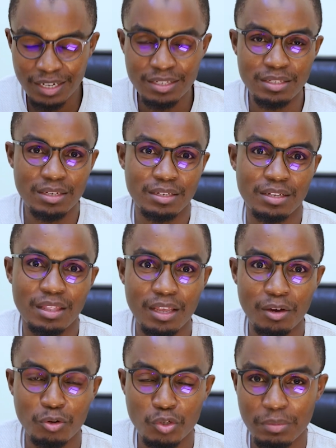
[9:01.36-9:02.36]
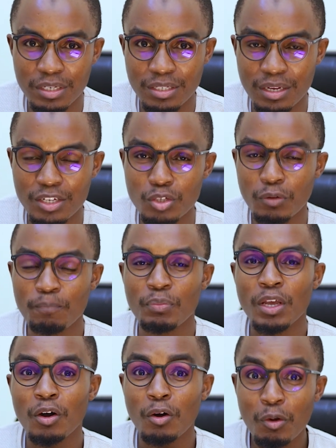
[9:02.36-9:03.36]
cuts it there automatically. So
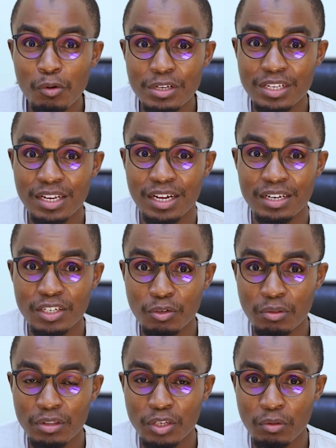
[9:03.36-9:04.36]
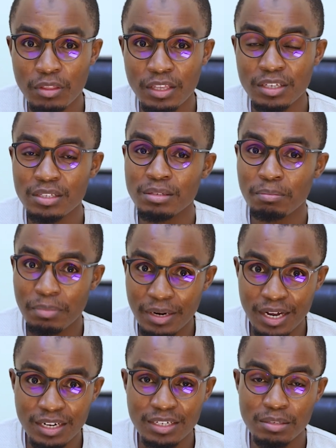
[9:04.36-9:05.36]
always learn new, new things,
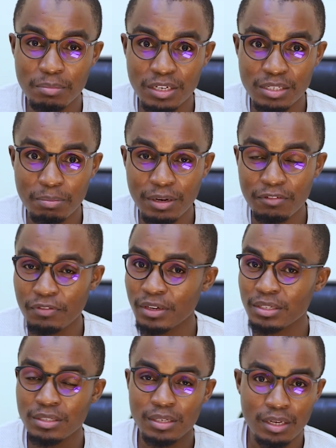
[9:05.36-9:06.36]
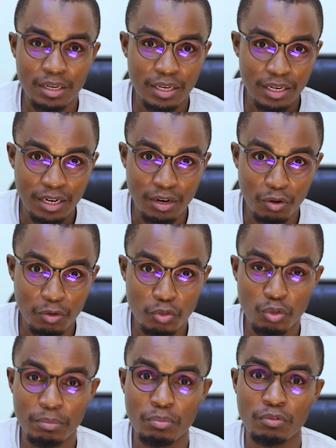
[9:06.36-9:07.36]
practice makes perfect and
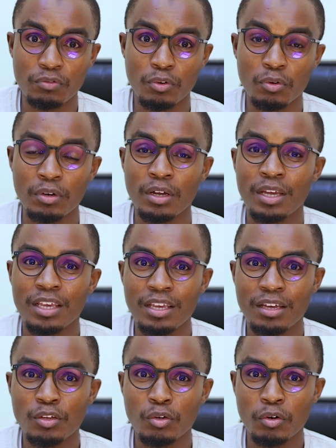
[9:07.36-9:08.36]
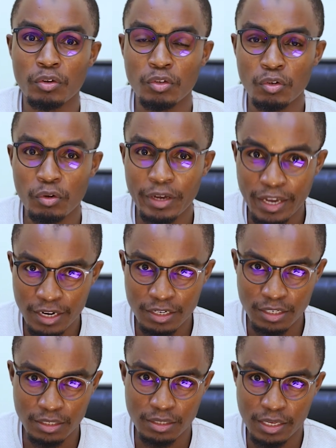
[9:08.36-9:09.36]
also improve your, your, your editing